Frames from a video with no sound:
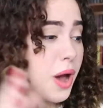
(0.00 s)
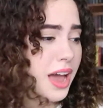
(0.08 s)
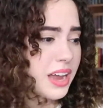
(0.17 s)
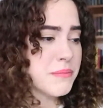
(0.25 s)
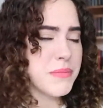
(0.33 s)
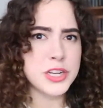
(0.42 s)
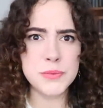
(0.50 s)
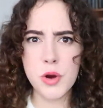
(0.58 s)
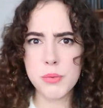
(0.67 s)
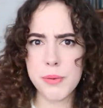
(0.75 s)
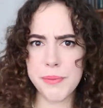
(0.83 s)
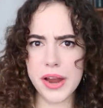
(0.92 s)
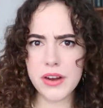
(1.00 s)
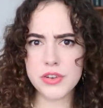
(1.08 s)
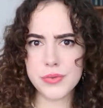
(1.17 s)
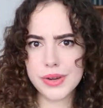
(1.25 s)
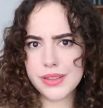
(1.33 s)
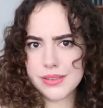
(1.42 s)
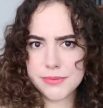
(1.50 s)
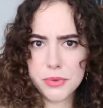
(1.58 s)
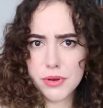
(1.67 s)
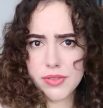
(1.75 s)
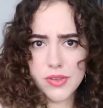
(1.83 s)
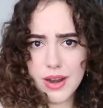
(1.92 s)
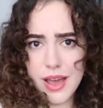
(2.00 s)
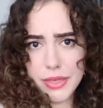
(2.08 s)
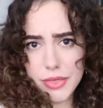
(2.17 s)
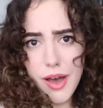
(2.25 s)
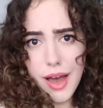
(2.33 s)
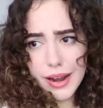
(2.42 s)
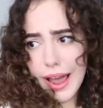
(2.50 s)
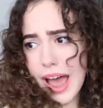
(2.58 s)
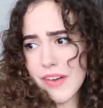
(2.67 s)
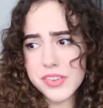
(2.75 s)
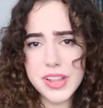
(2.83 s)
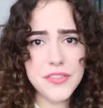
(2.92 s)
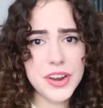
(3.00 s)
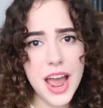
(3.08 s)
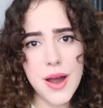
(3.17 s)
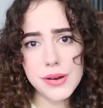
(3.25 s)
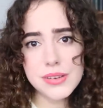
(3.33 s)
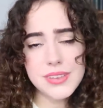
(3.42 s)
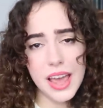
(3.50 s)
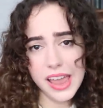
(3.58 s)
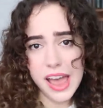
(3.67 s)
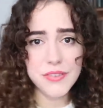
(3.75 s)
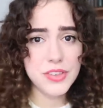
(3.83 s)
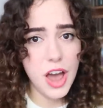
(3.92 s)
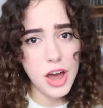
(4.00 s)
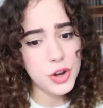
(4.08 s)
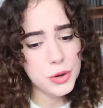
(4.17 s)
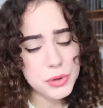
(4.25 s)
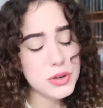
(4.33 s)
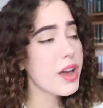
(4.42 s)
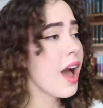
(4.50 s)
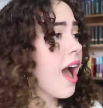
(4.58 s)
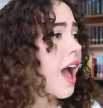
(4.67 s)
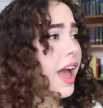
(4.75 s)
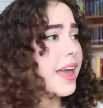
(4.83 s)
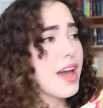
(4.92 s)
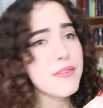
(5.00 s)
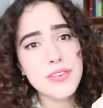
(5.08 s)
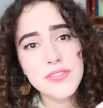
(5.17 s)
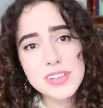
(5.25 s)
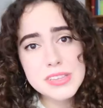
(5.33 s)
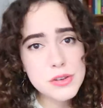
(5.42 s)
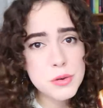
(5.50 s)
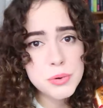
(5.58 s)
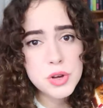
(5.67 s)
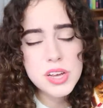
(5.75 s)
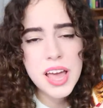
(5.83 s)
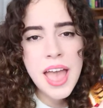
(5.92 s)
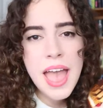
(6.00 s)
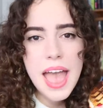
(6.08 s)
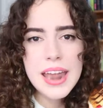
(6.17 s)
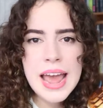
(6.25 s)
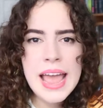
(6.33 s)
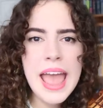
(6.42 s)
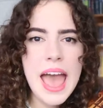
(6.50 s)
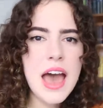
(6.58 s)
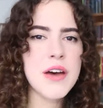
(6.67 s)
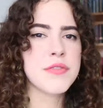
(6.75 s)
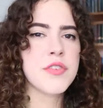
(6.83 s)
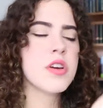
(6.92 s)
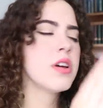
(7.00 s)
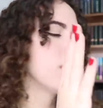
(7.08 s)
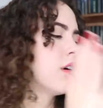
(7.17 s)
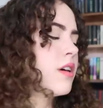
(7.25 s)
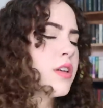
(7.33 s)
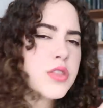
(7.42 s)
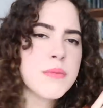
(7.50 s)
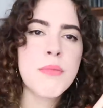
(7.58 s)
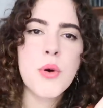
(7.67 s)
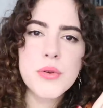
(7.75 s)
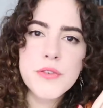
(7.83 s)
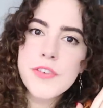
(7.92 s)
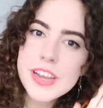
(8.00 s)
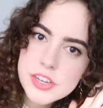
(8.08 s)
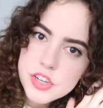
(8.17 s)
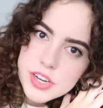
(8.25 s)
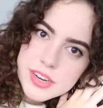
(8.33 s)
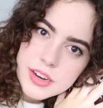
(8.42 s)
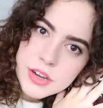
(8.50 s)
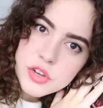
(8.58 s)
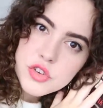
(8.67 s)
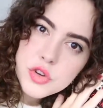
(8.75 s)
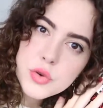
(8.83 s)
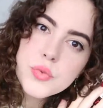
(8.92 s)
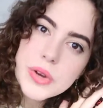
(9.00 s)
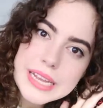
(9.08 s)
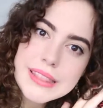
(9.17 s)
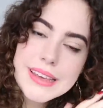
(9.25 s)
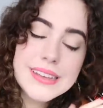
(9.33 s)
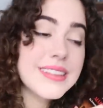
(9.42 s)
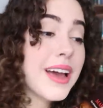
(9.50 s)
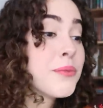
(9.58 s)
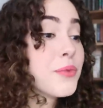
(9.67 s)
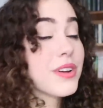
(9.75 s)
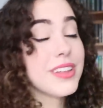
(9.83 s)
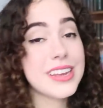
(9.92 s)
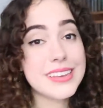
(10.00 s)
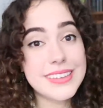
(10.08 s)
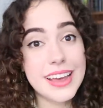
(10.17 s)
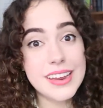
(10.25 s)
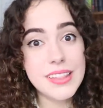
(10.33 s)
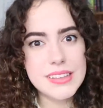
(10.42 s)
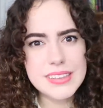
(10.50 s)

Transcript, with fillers: So I am much more prepared to read this book than I thought. I have 11 hours, I have the audiobook, I have the physical book, and I have the motivation to read this. I'm really excited.